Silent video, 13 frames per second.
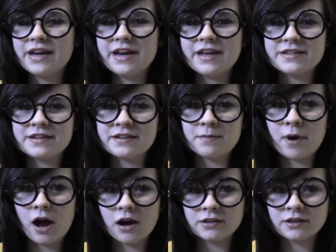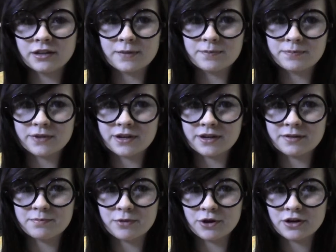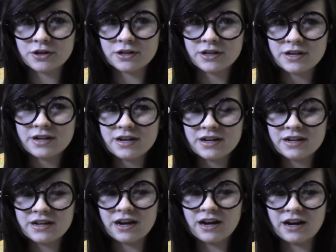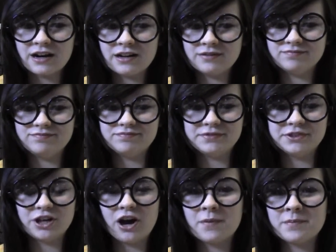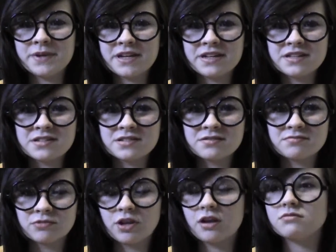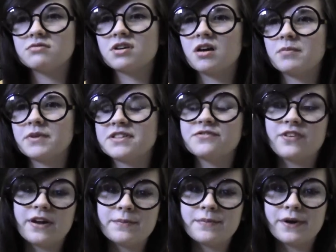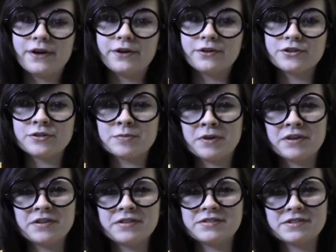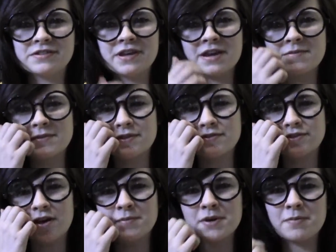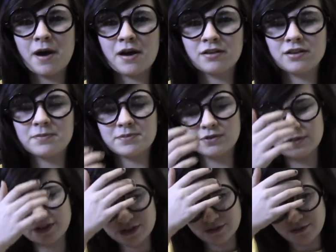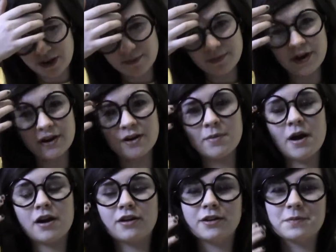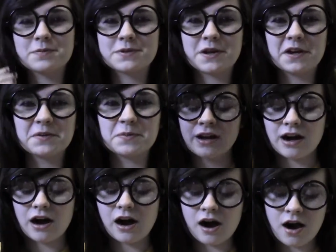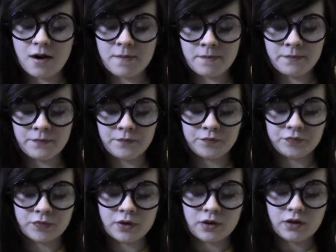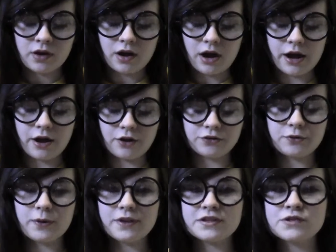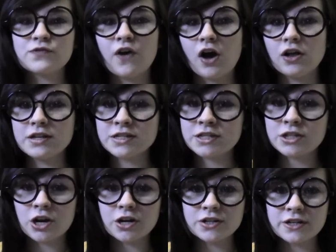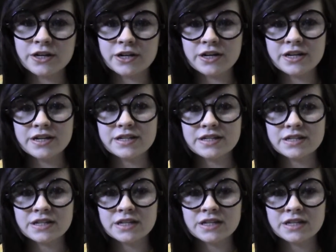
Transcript: It's an apocalyptic book, uh, zombies, well, not zombies, vampires, but it's the same as a zombie apocalypse, only it's a vampire apocalypse kind of. Um, I also read this Fallen Star series,